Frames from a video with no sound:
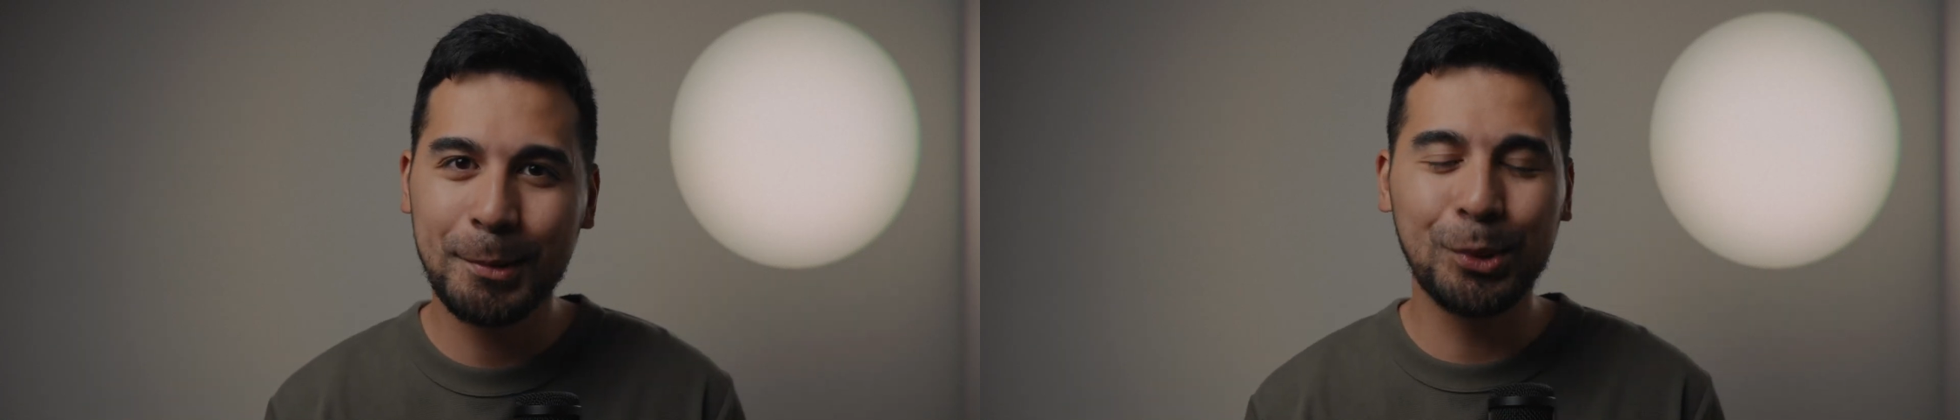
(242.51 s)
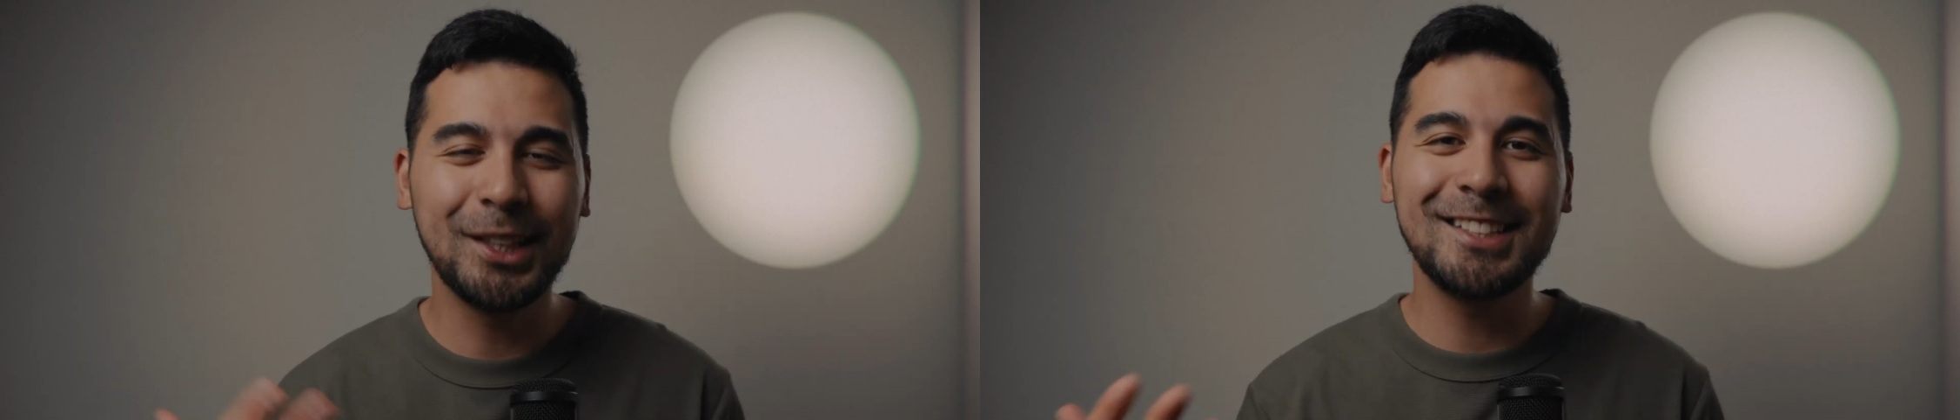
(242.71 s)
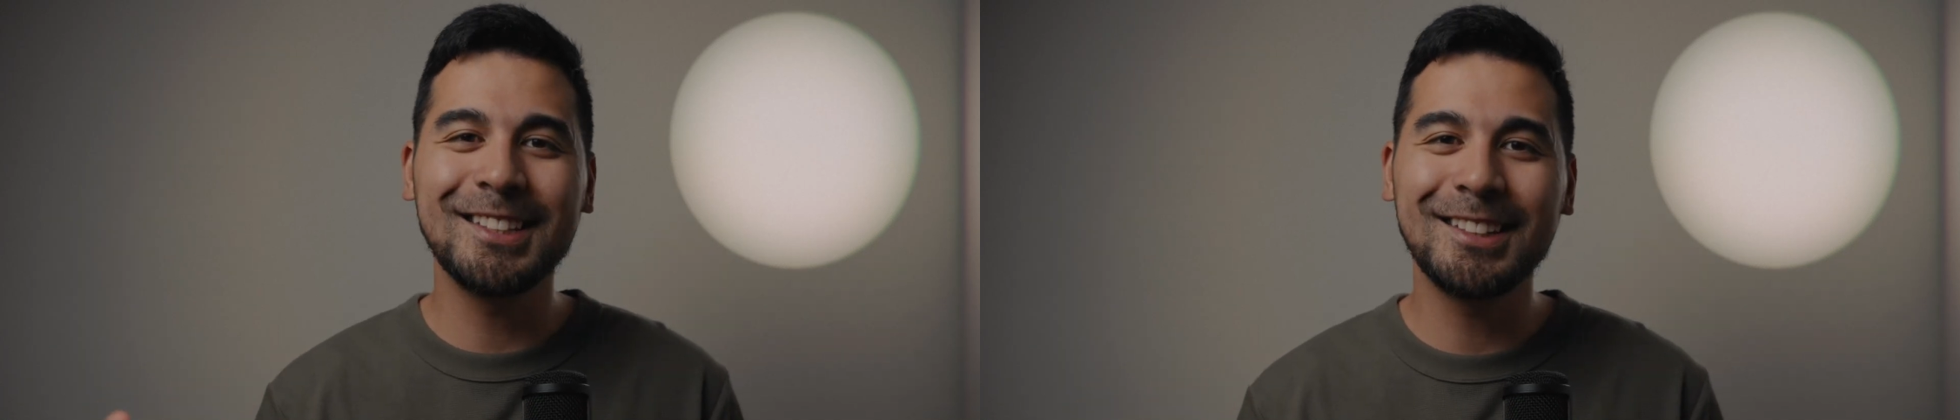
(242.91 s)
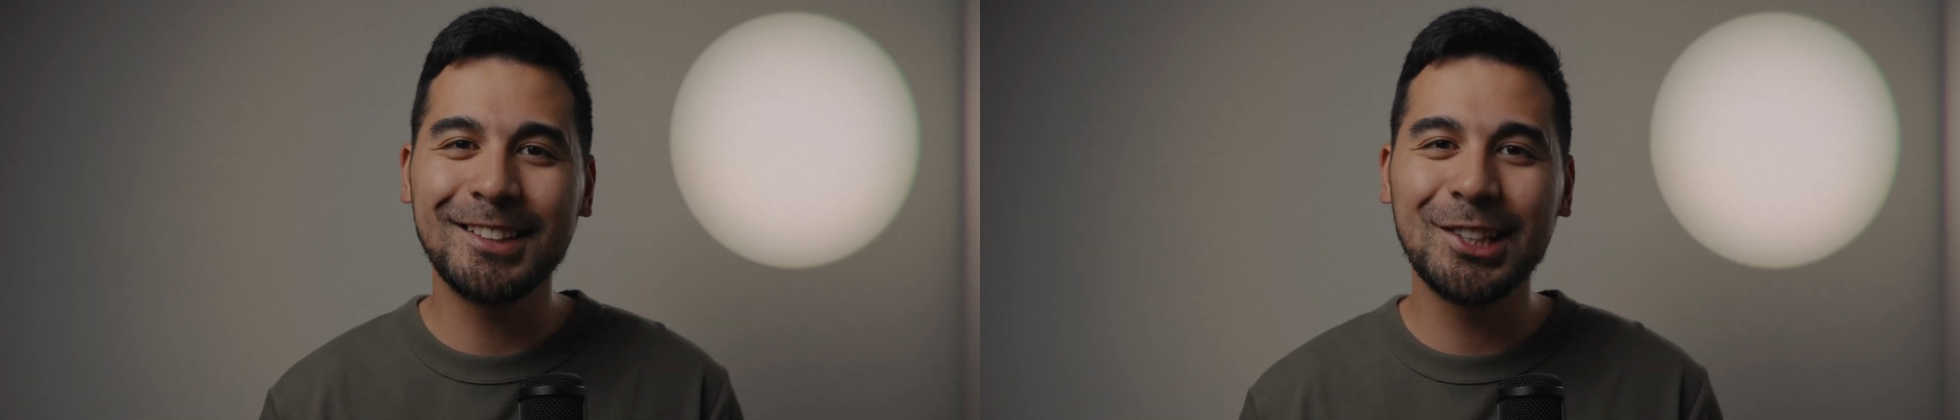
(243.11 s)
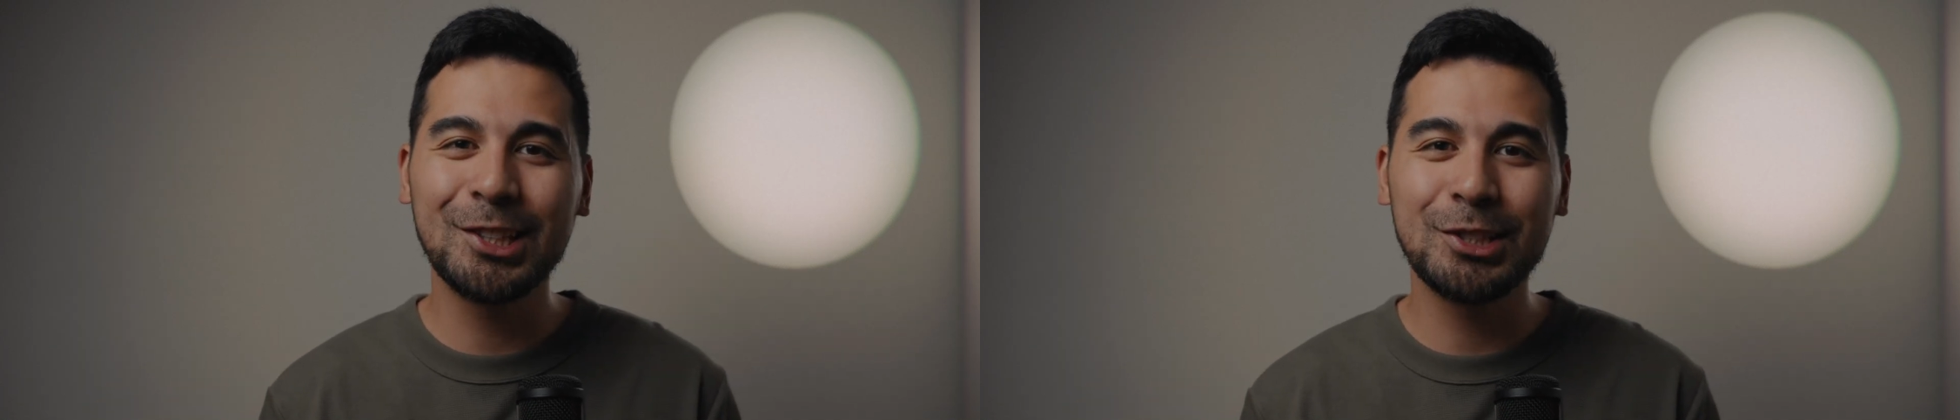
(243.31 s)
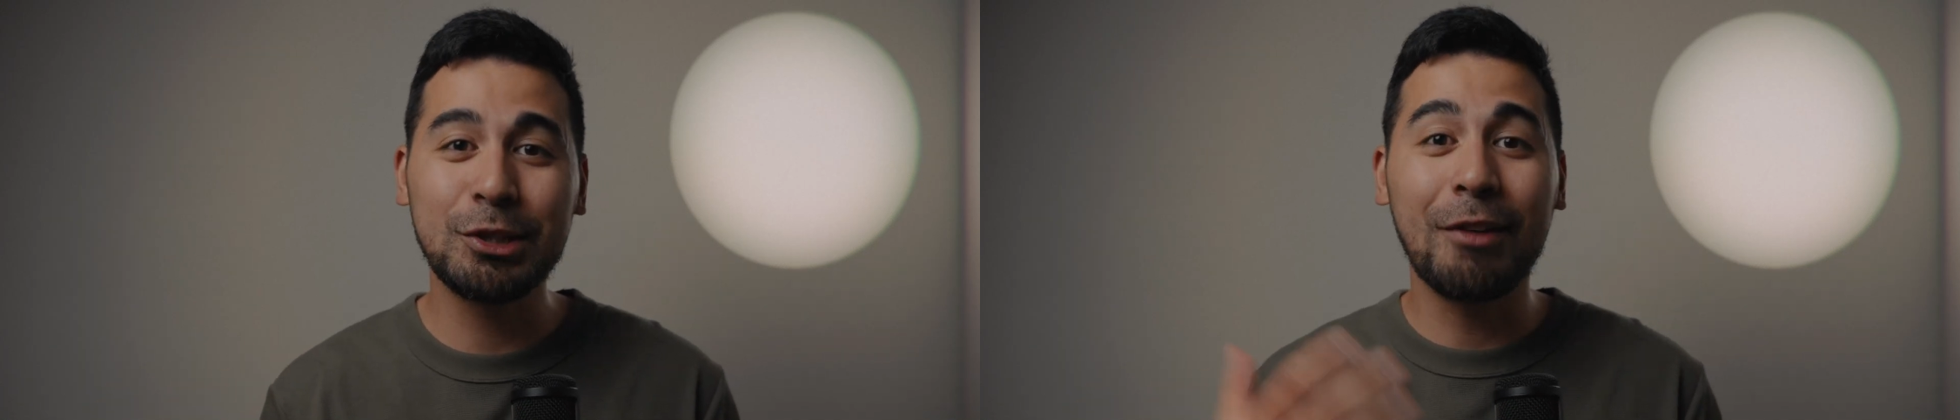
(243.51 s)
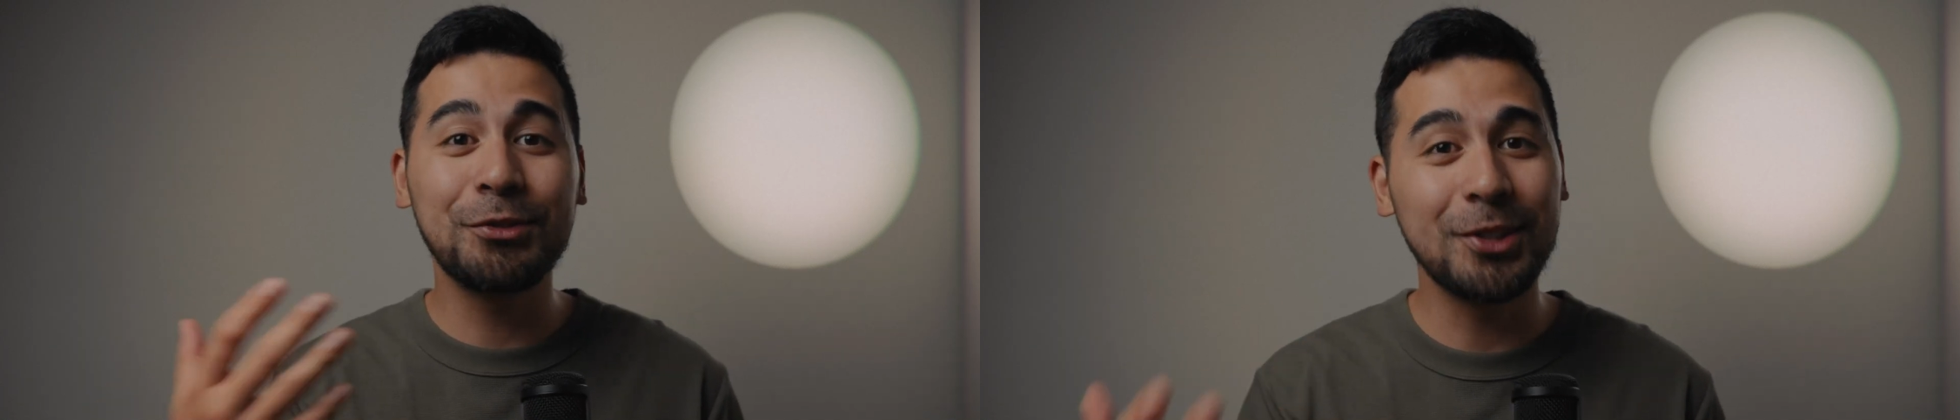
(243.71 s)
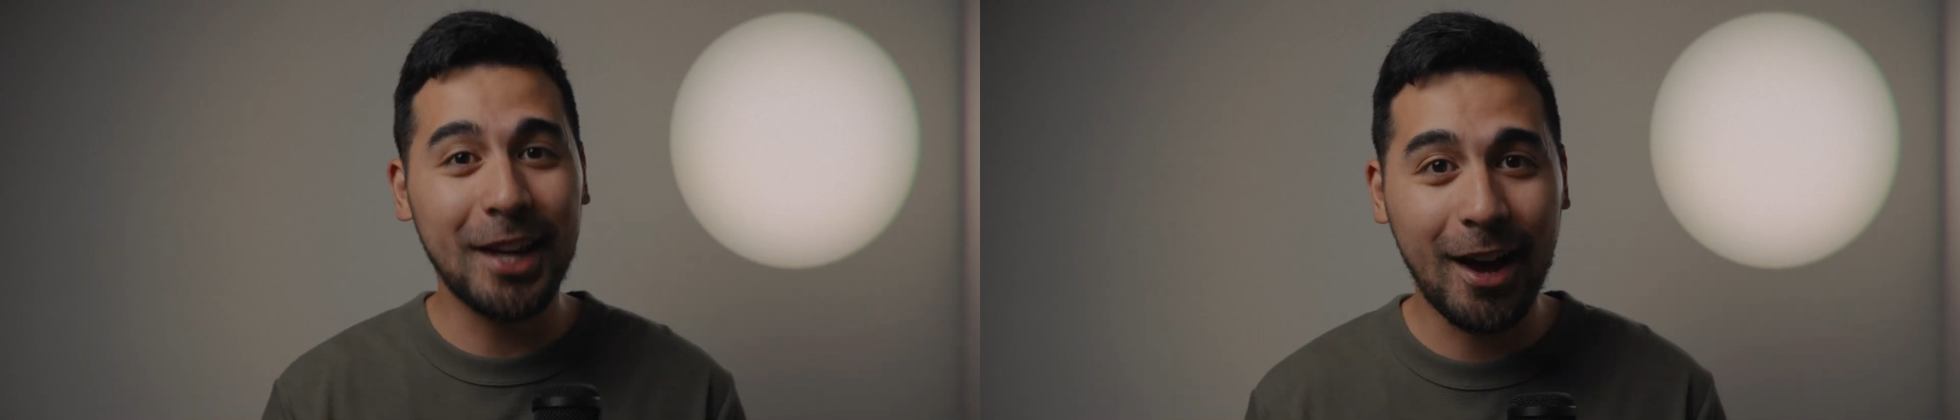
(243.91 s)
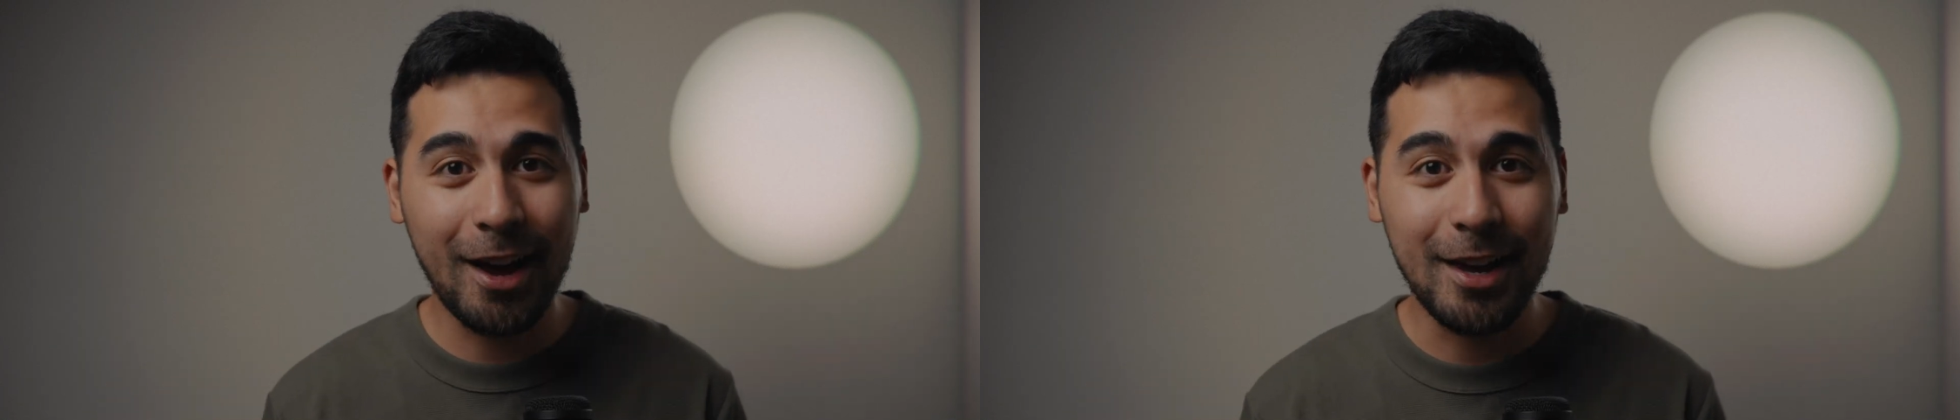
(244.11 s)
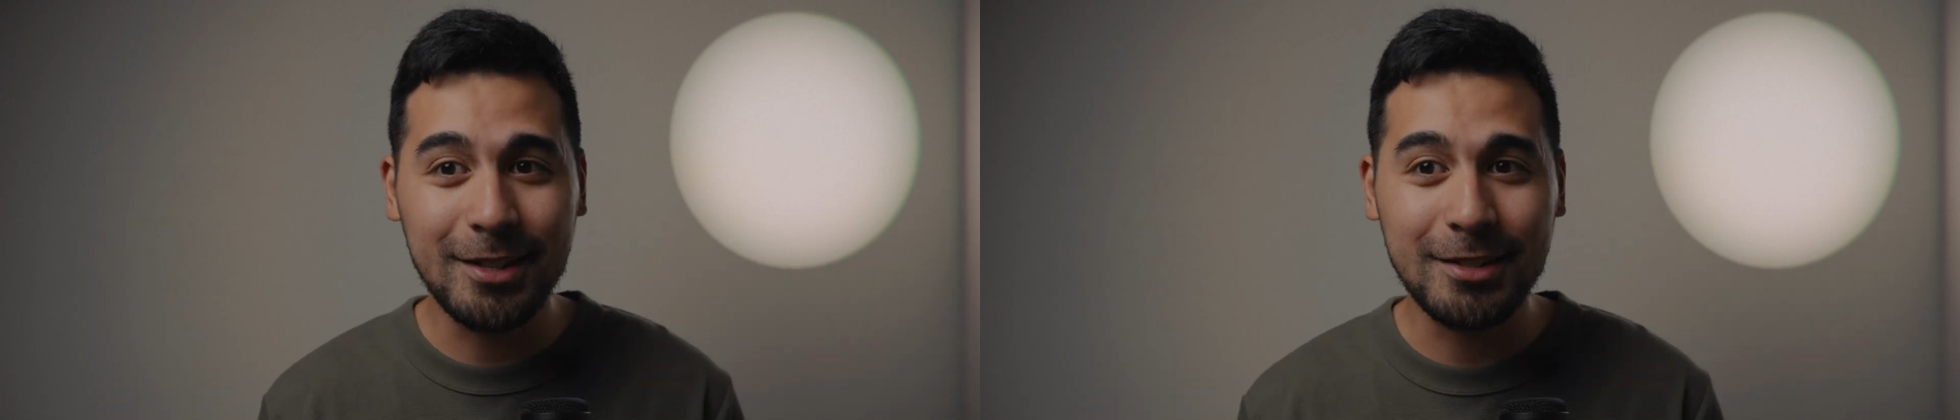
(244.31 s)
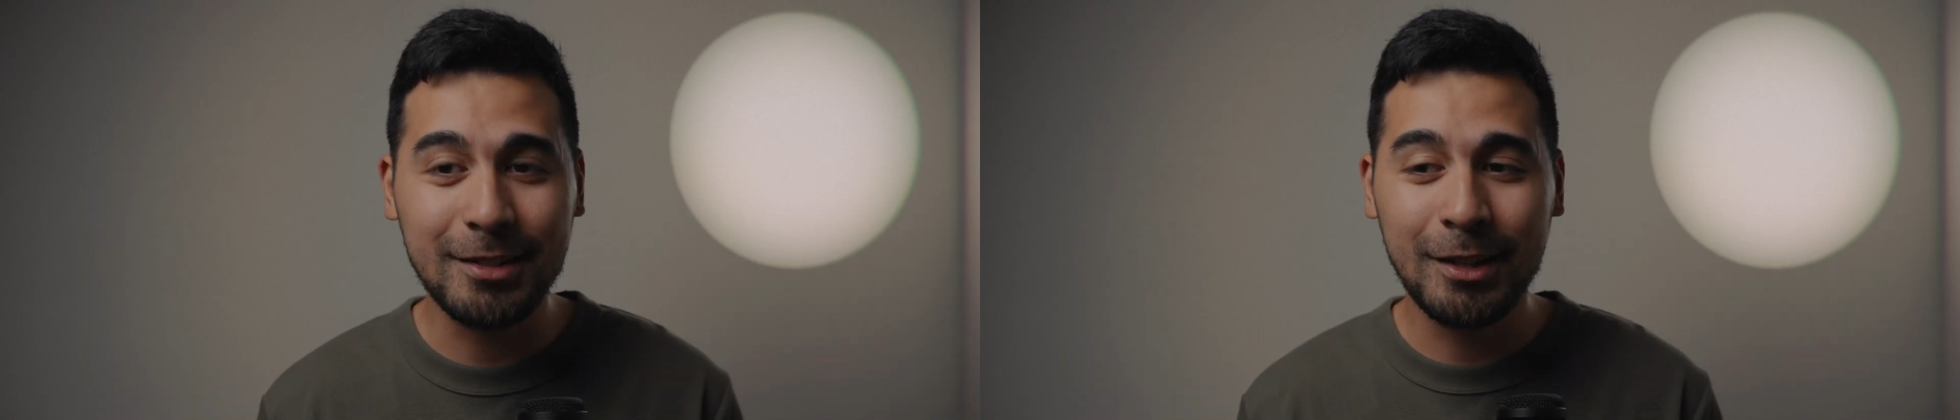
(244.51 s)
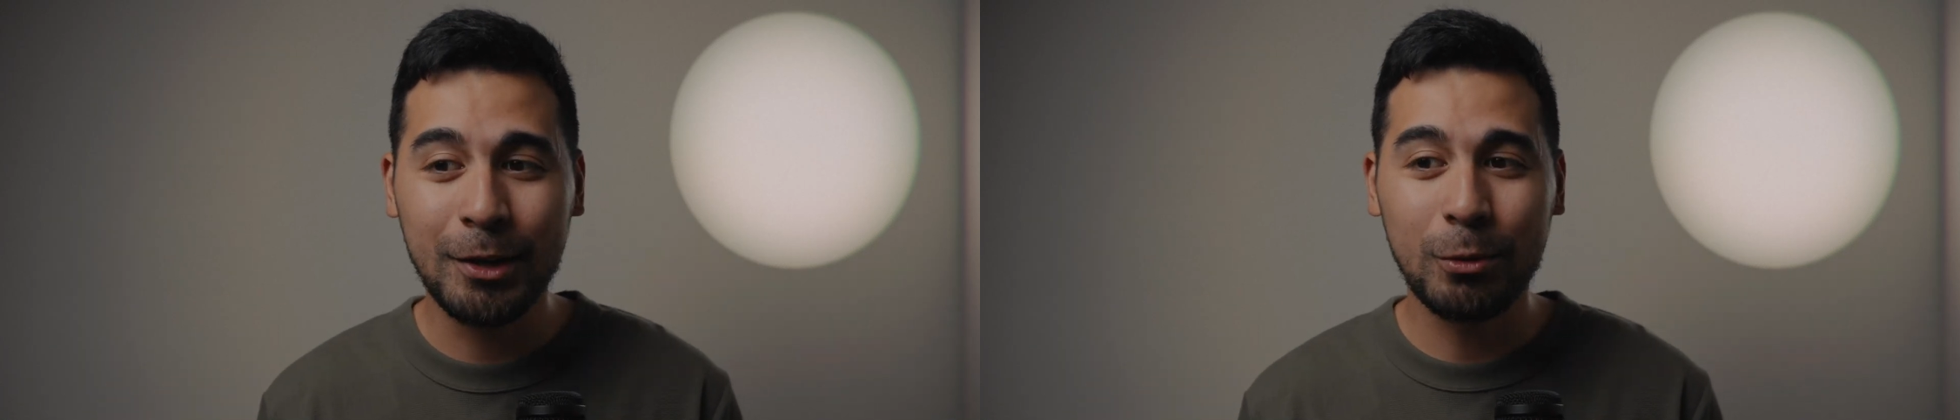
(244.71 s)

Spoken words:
pleasing, soft to the eyes,